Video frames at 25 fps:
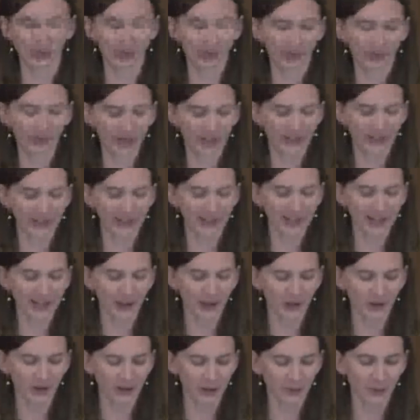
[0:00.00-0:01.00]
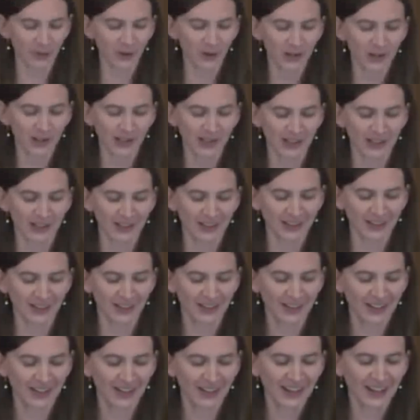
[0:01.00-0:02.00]
we could be together in person."
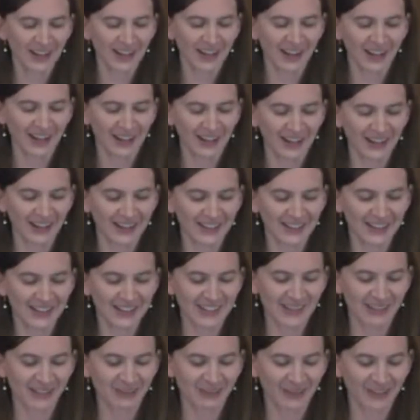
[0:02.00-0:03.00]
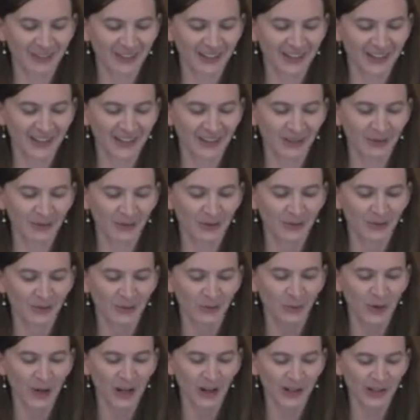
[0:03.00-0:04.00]
And
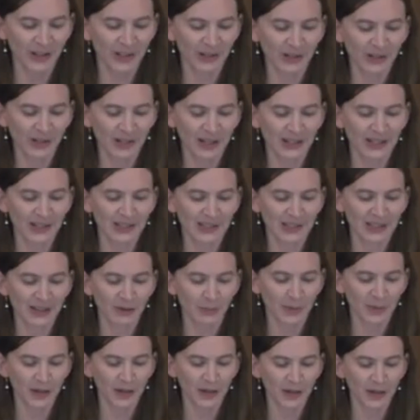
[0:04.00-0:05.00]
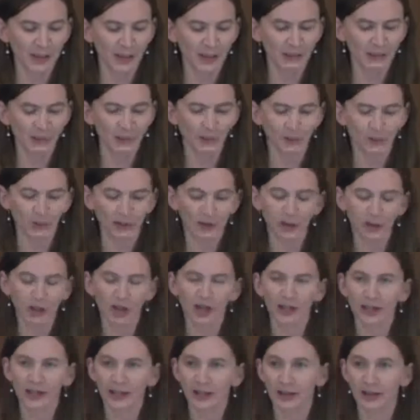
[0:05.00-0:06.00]
we also sensed that many people were
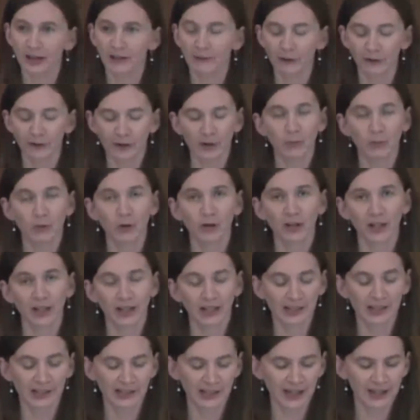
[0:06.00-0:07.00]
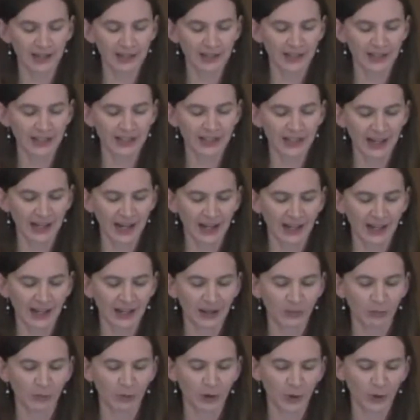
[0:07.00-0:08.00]
longing for a more extended
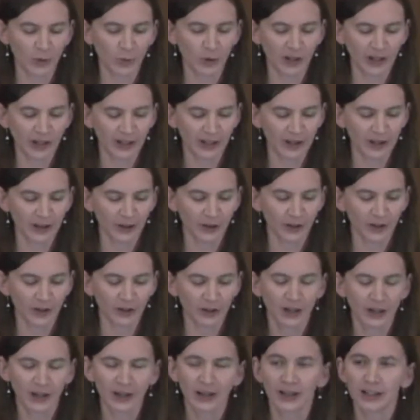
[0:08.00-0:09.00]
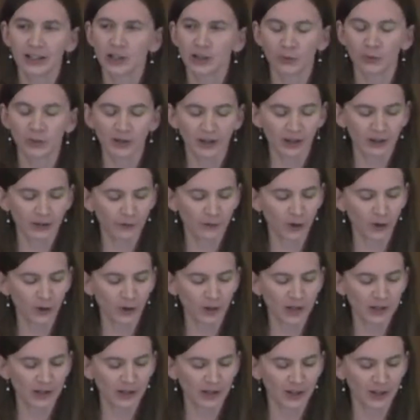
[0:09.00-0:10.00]
time with one another to really
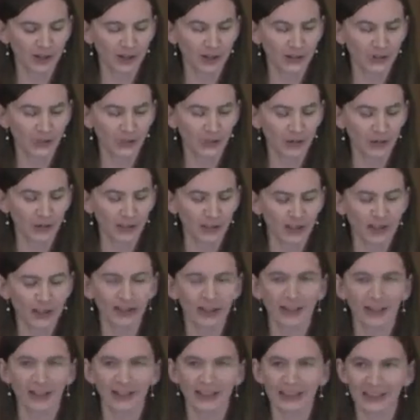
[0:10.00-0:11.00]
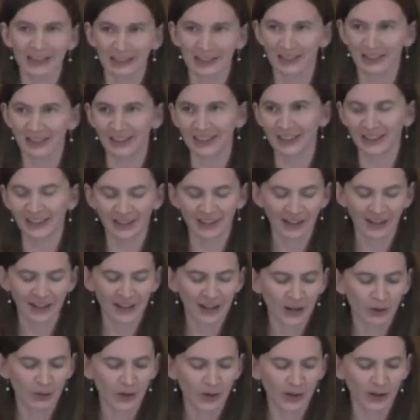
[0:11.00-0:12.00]
focus on community and healing
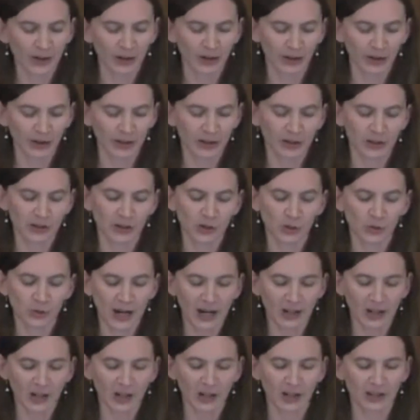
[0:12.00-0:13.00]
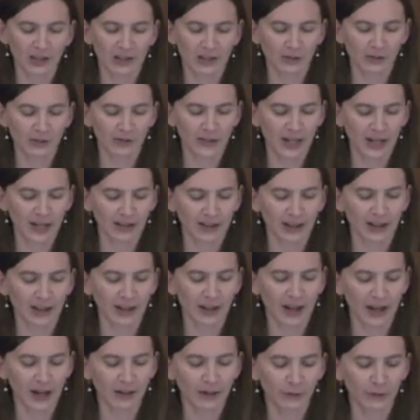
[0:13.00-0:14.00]
without all the distractions of daily
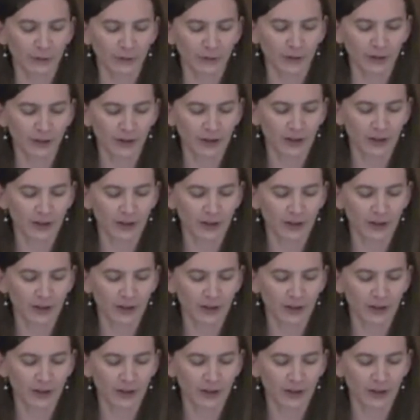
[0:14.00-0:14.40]
life.